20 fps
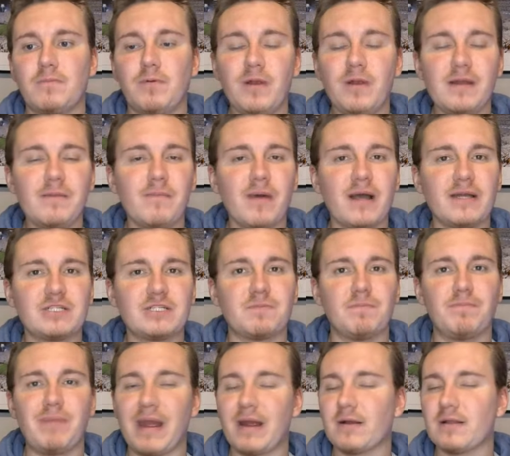pretty much
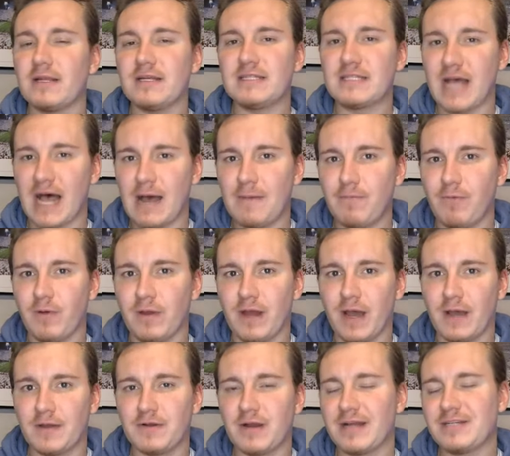barely top
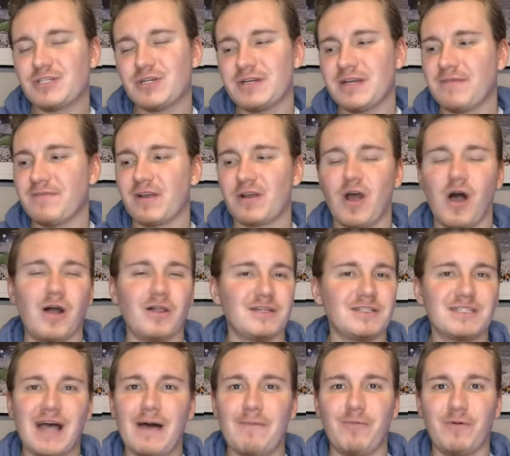100. I shouldn't even call
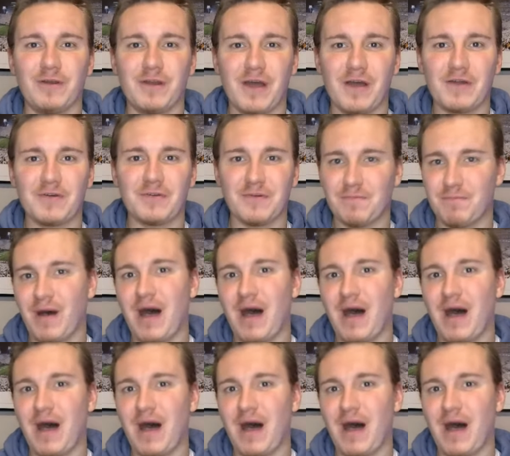it top 100.